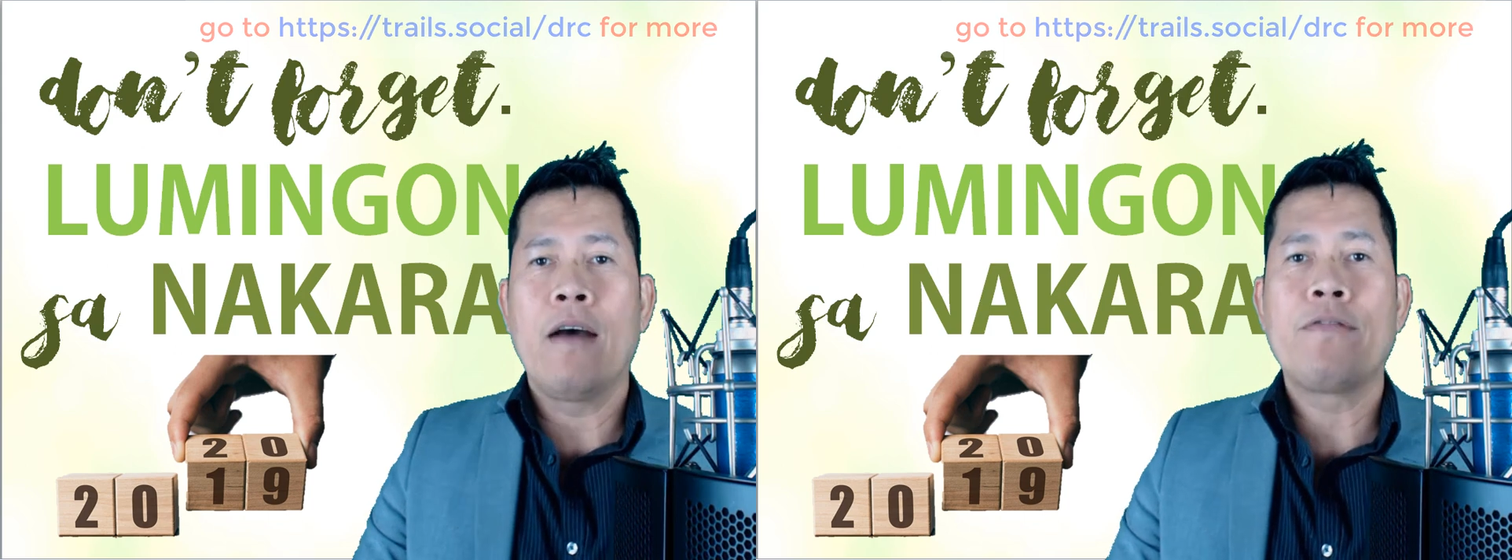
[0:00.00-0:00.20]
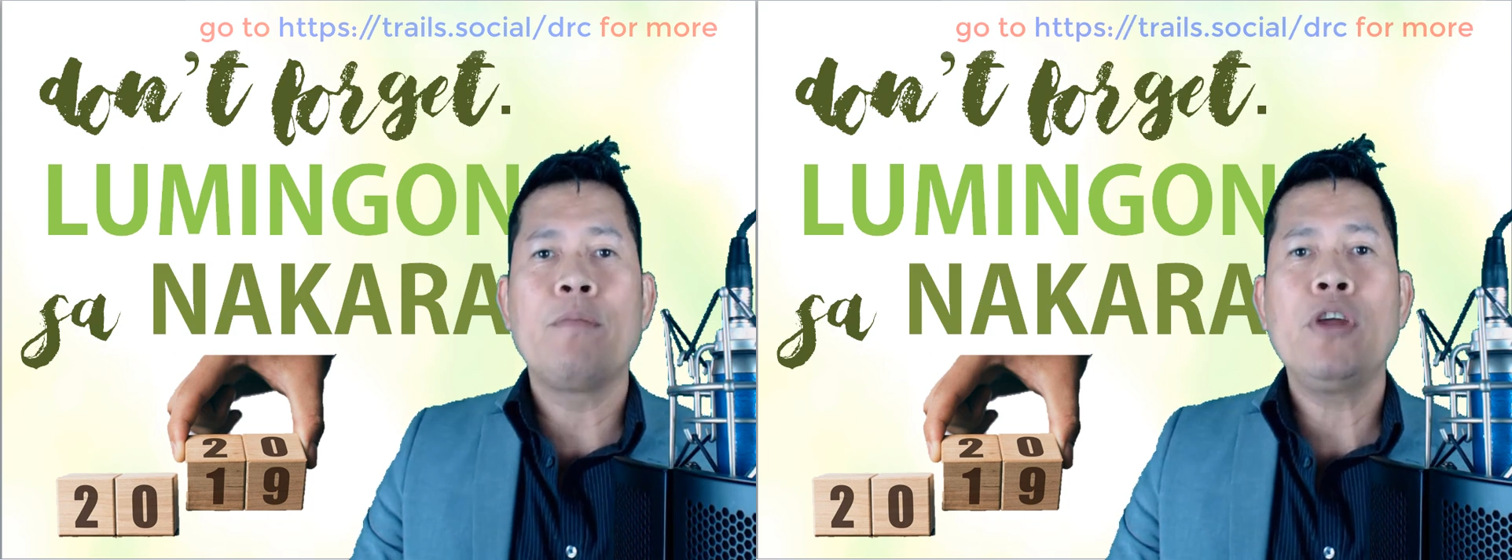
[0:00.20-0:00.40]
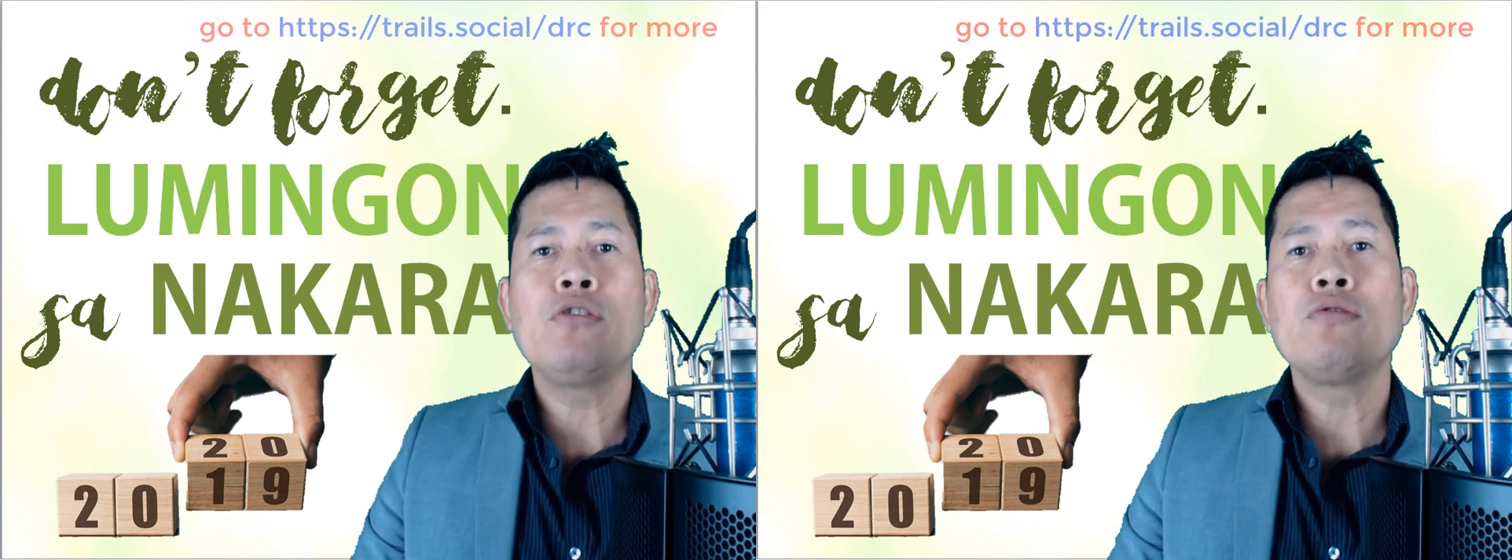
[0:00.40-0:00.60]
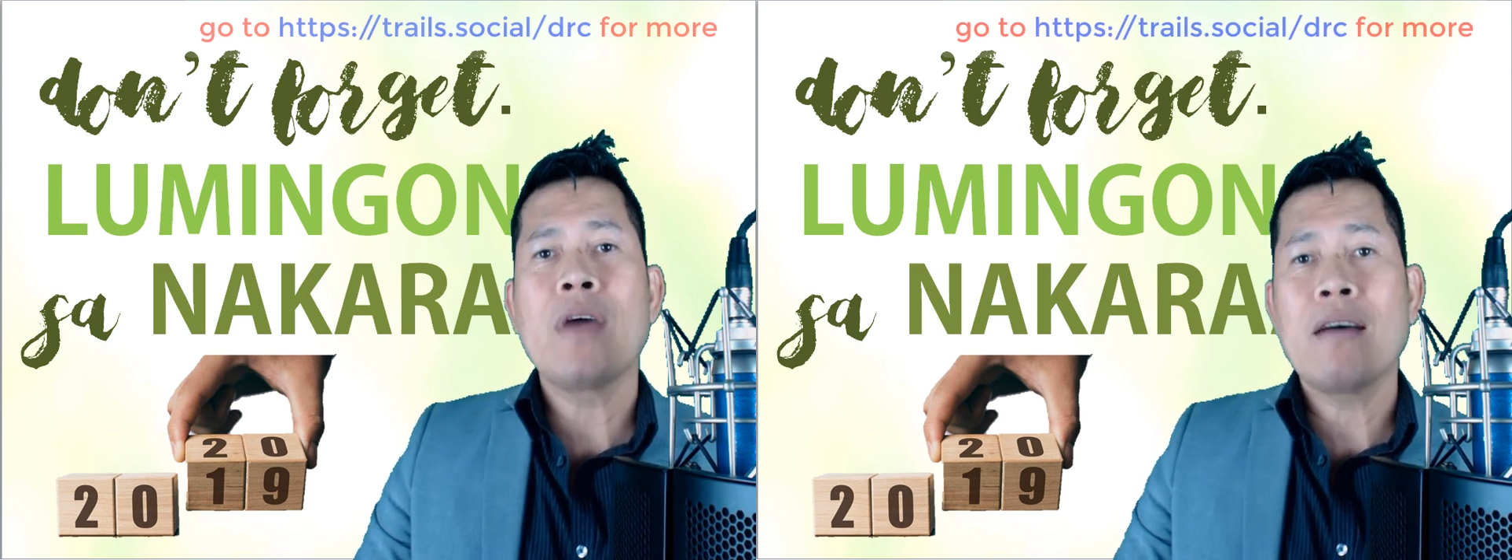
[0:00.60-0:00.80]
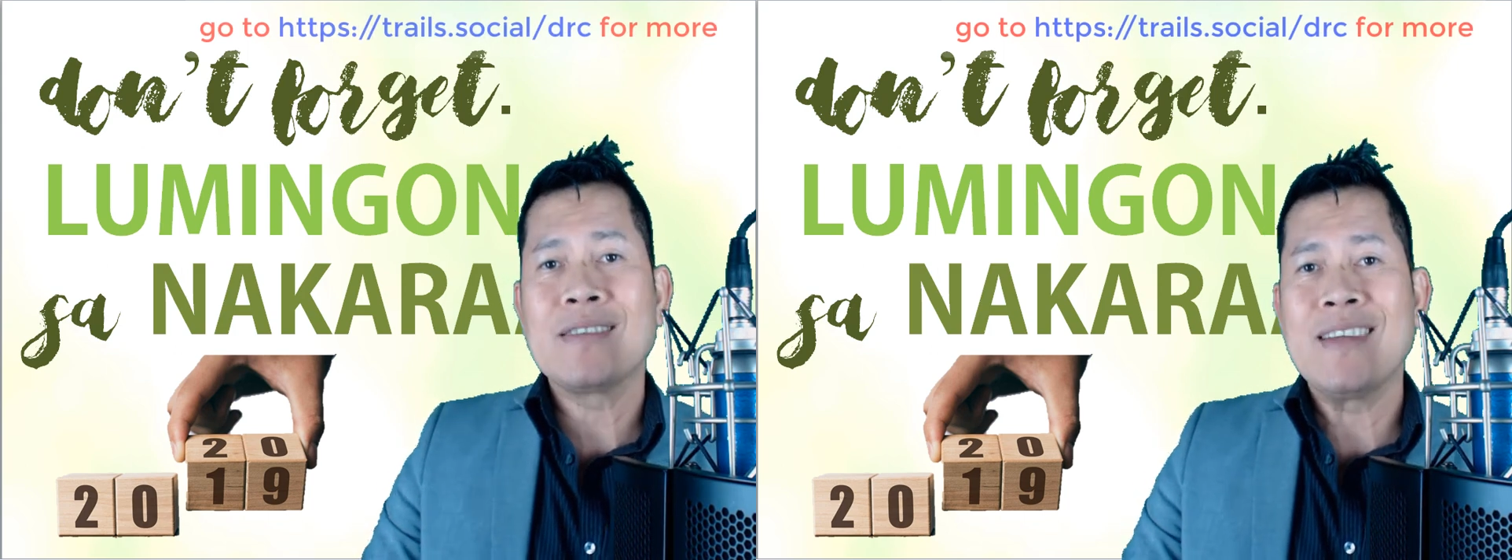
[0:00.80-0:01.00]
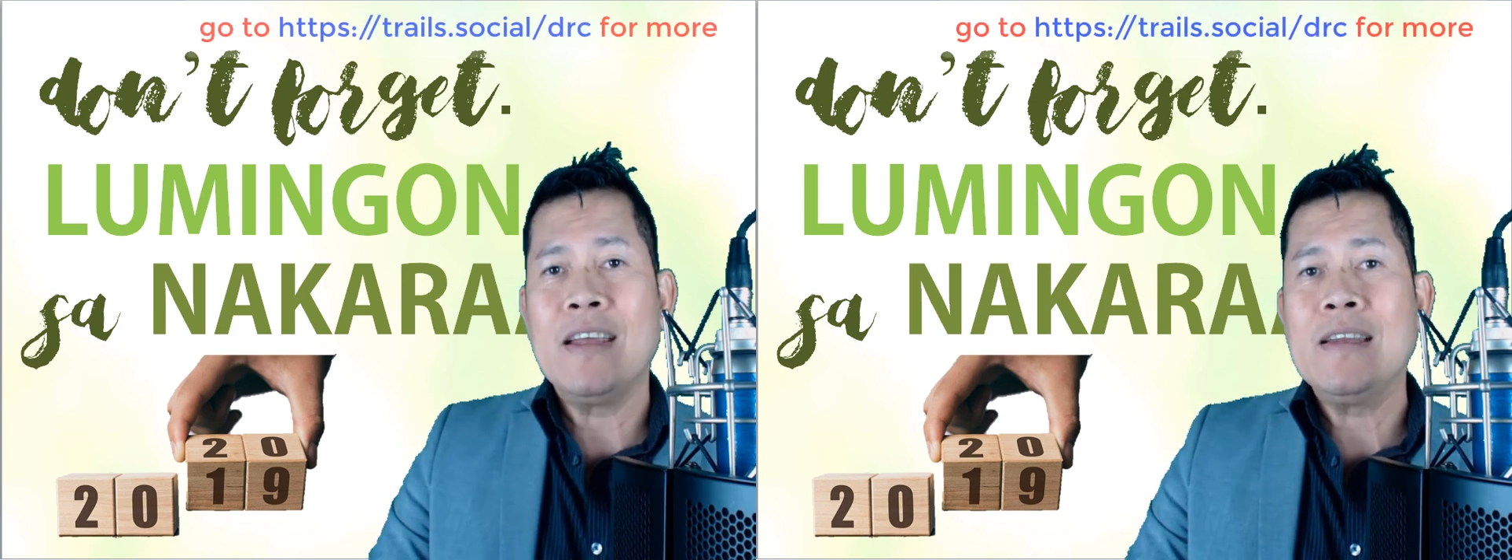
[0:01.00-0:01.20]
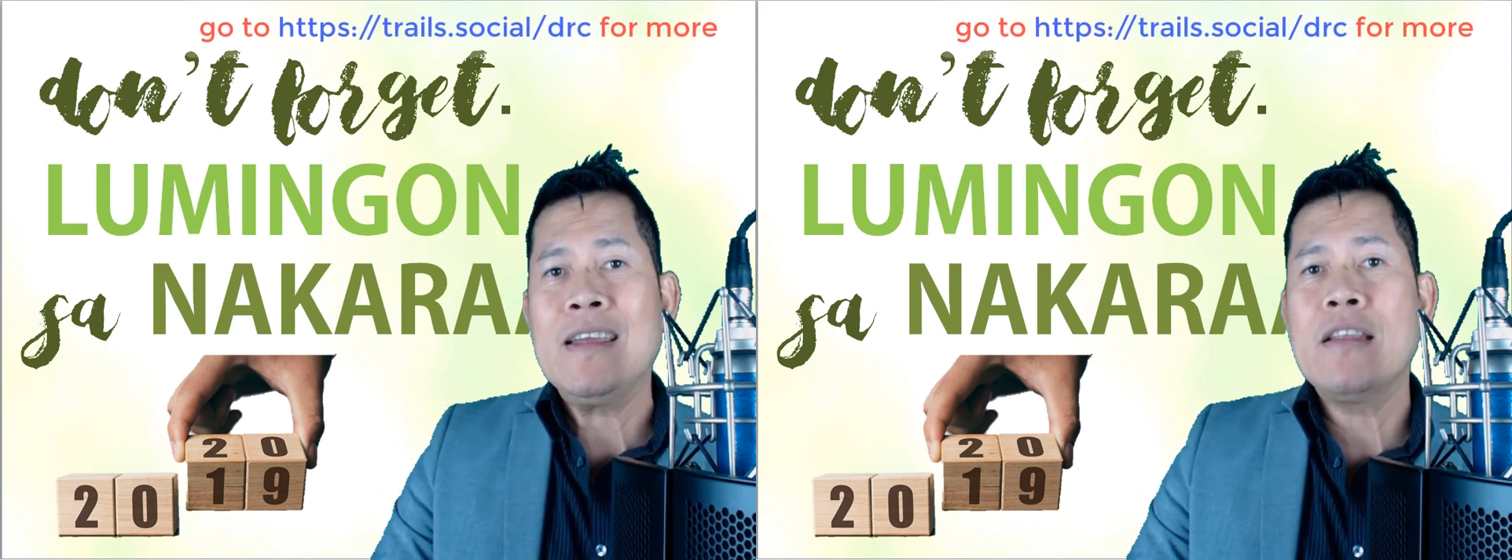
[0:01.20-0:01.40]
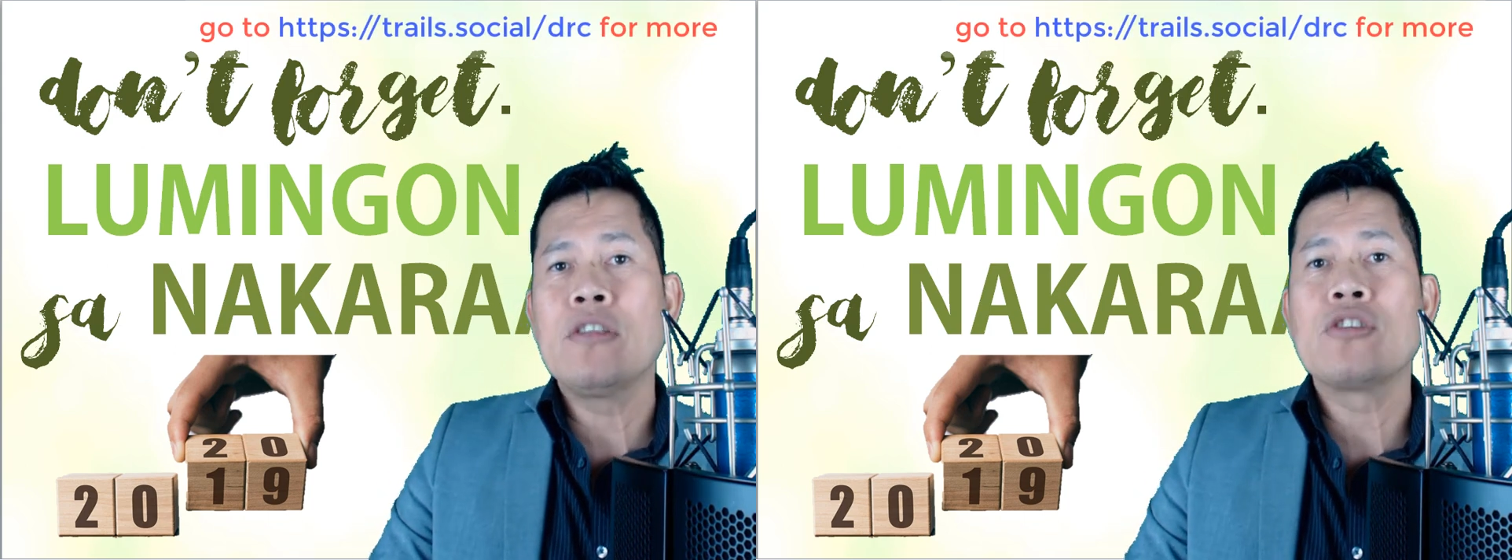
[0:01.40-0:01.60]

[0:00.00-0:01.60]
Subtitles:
From the year 2019,